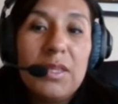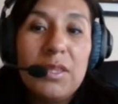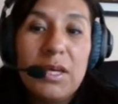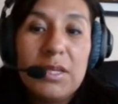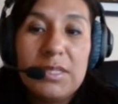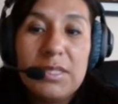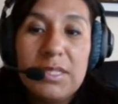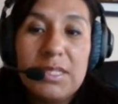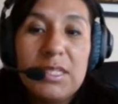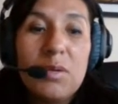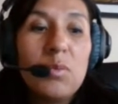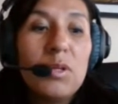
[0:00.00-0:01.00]
the
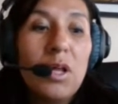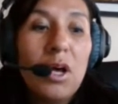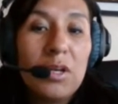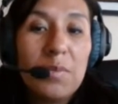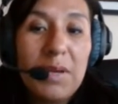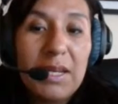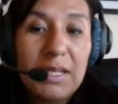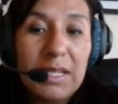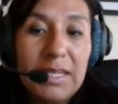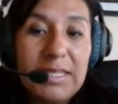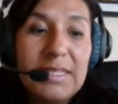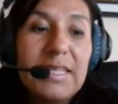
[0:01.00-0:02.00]
system will
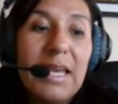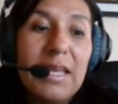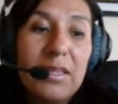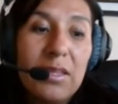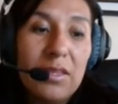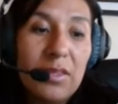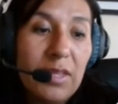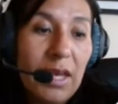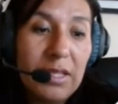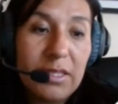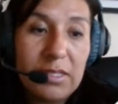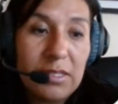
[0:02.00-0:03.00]
automatically send
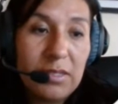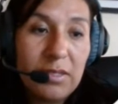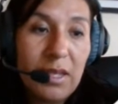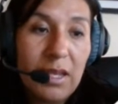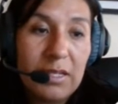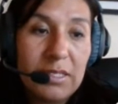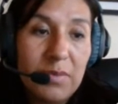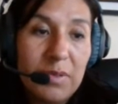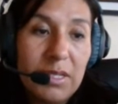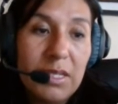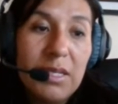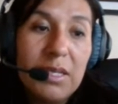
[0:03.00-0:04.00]
that
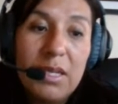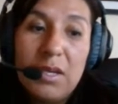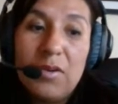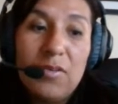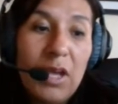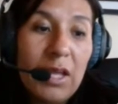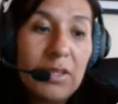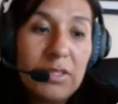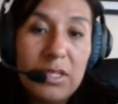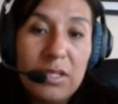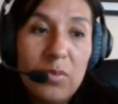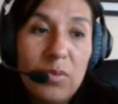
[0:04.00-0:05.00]
activity
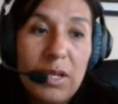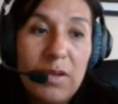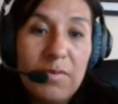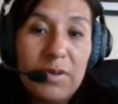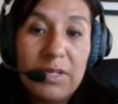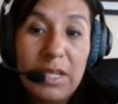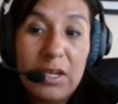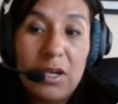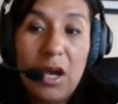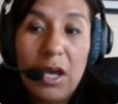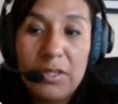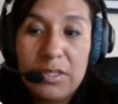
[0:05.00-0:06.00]
until whatever they
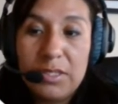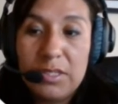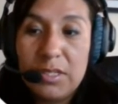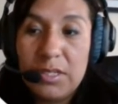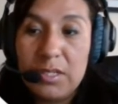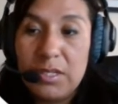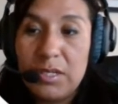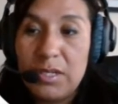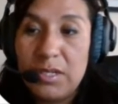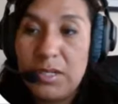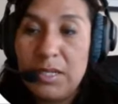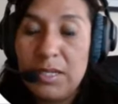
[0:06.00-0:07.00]
got.
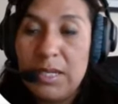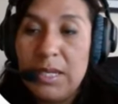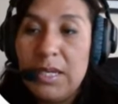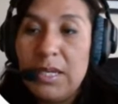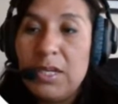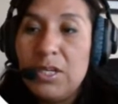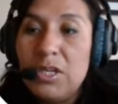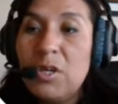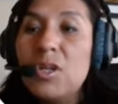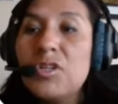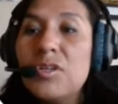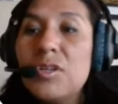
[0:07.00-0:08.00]
You
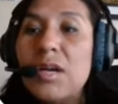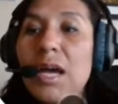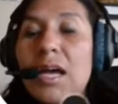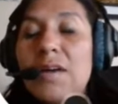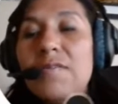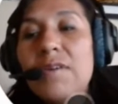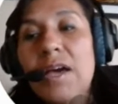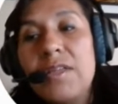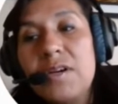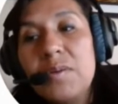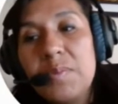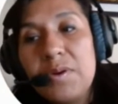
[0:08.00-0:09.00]
also have
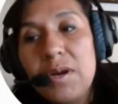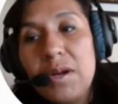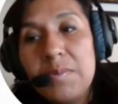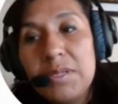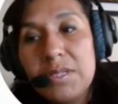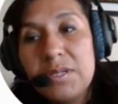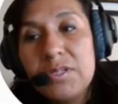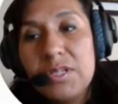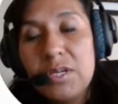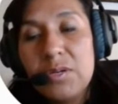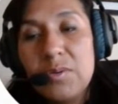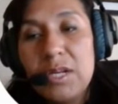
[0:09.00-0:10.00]
other parameters
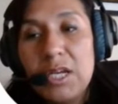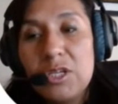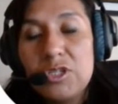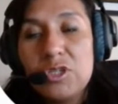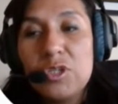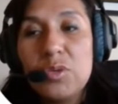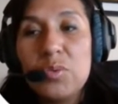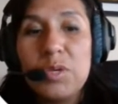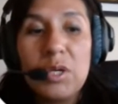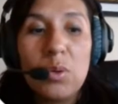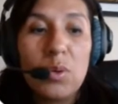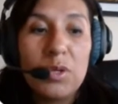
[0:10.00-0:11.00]
in relation to
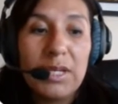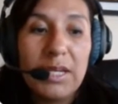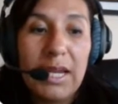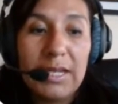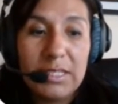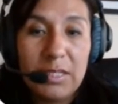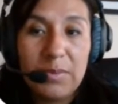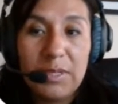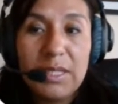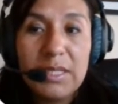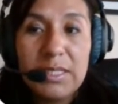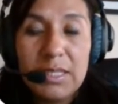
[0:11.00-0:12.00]
recording
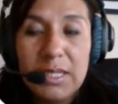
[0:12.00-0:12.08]
activities.